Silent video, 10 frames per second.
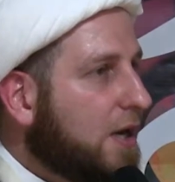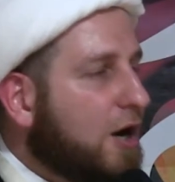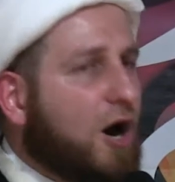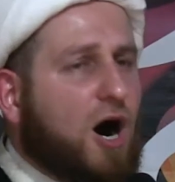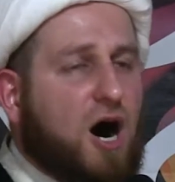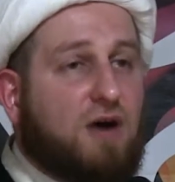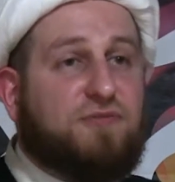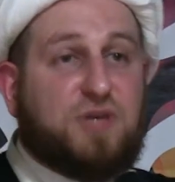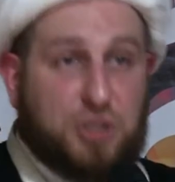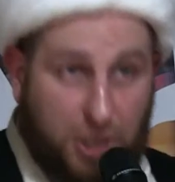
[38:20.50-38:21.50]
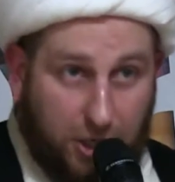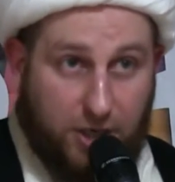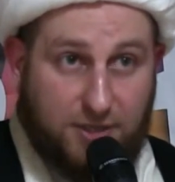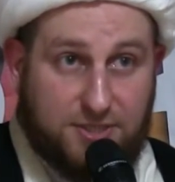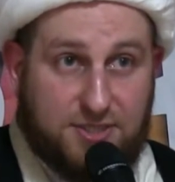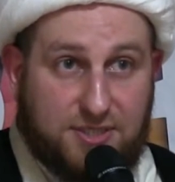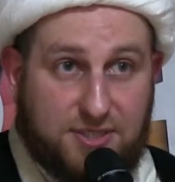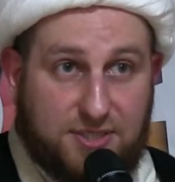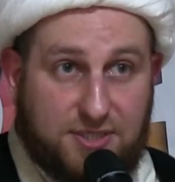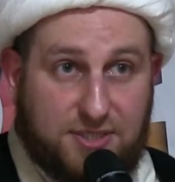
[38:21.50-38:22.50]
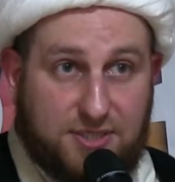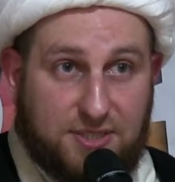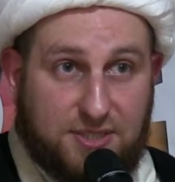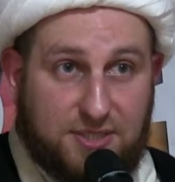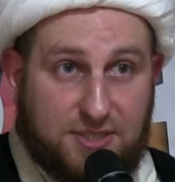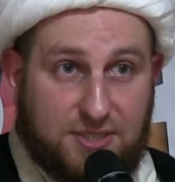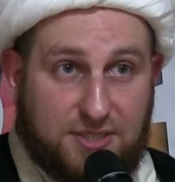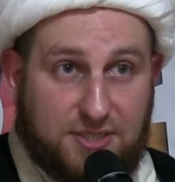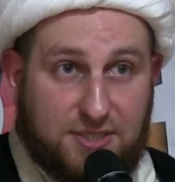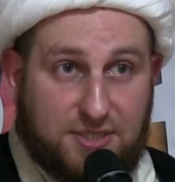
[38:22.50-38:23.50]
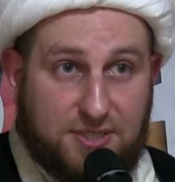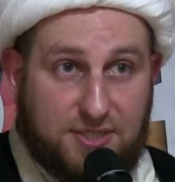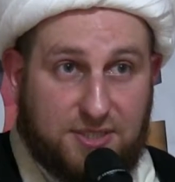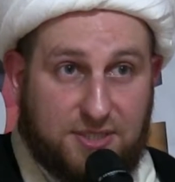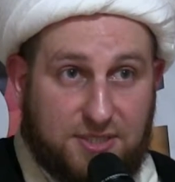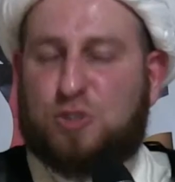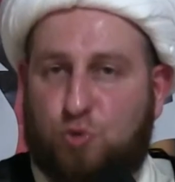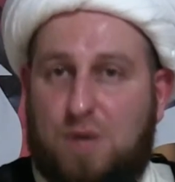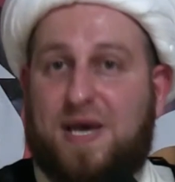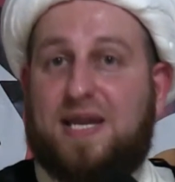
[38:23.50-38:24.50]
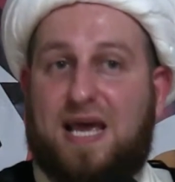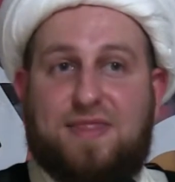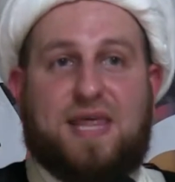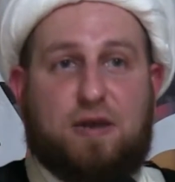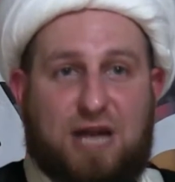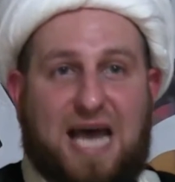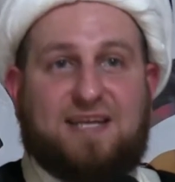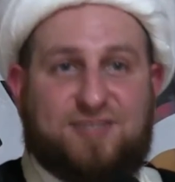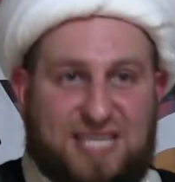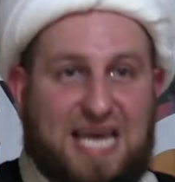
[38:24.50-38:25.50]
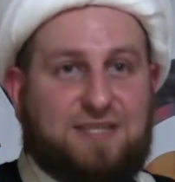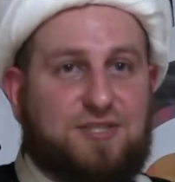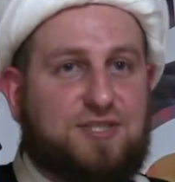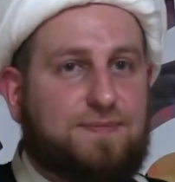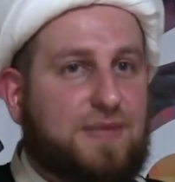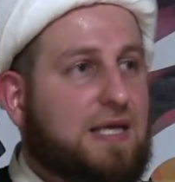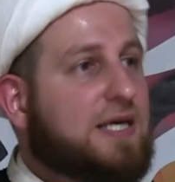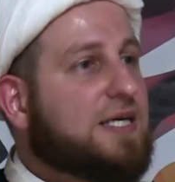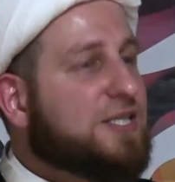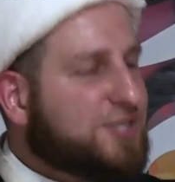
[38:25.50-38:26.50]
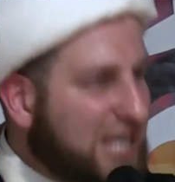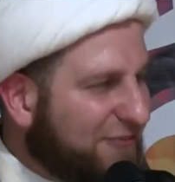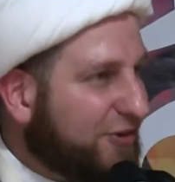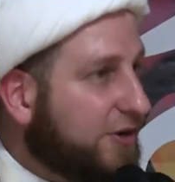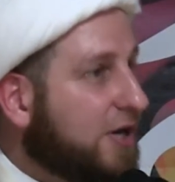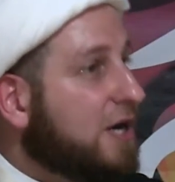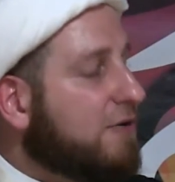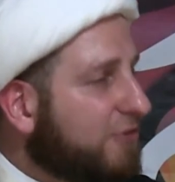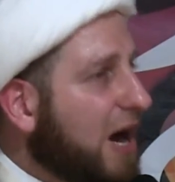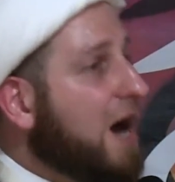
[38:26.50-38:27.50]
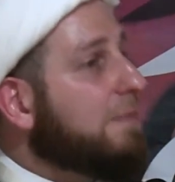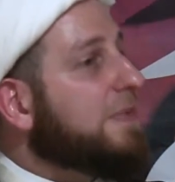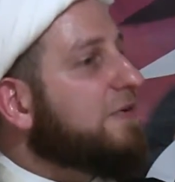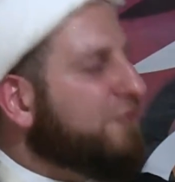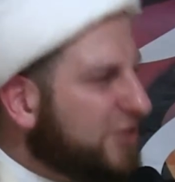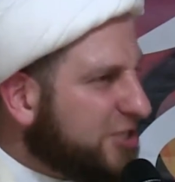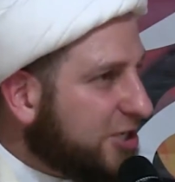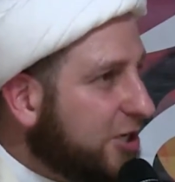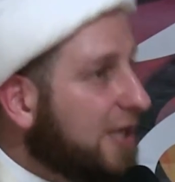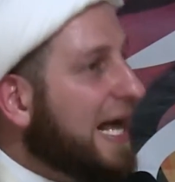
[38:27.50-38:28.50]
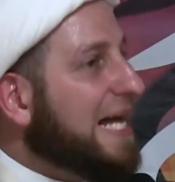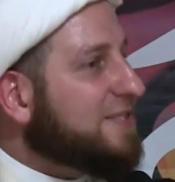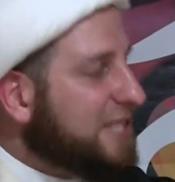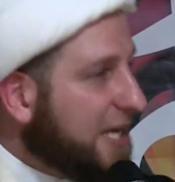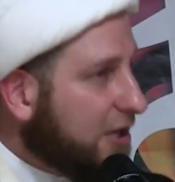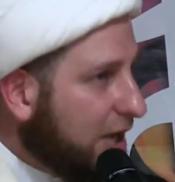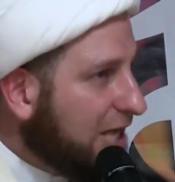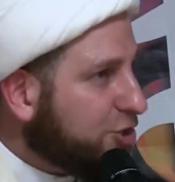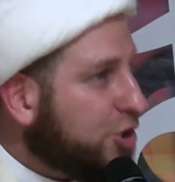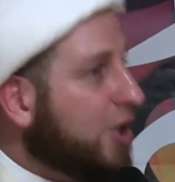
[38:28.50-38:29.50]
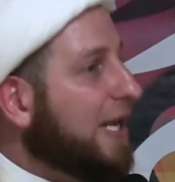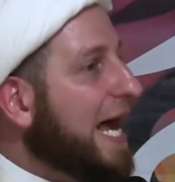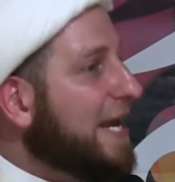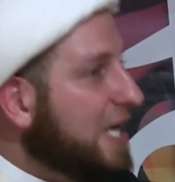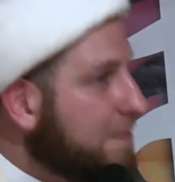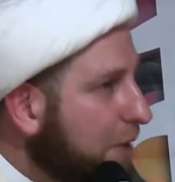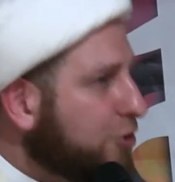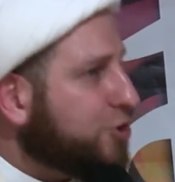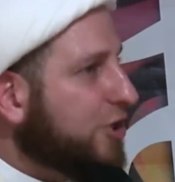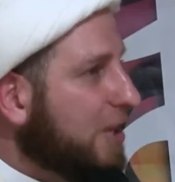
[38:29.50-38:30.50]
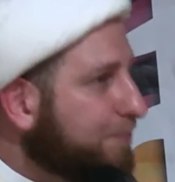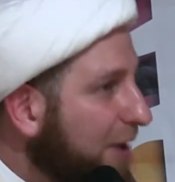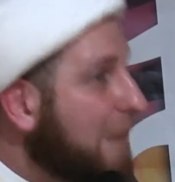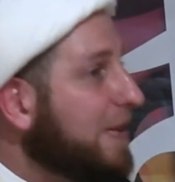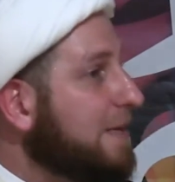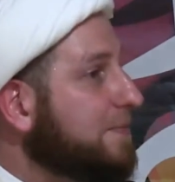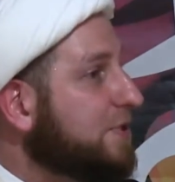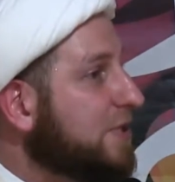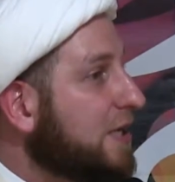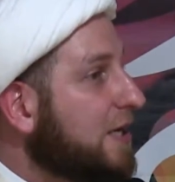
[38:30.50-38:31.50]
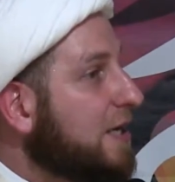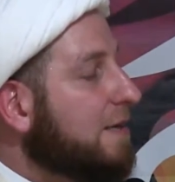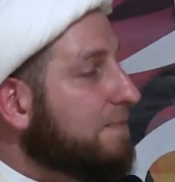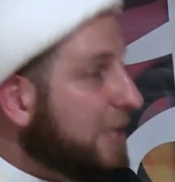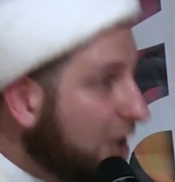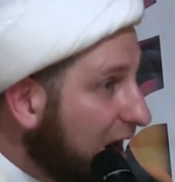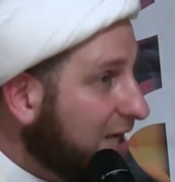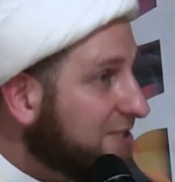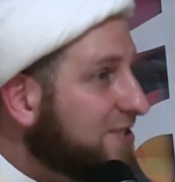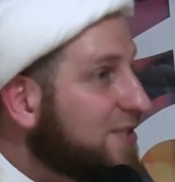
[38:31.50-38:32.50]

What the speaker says: of girls and undergraduate women in the United States suffer from physical and psychological and emotional problems because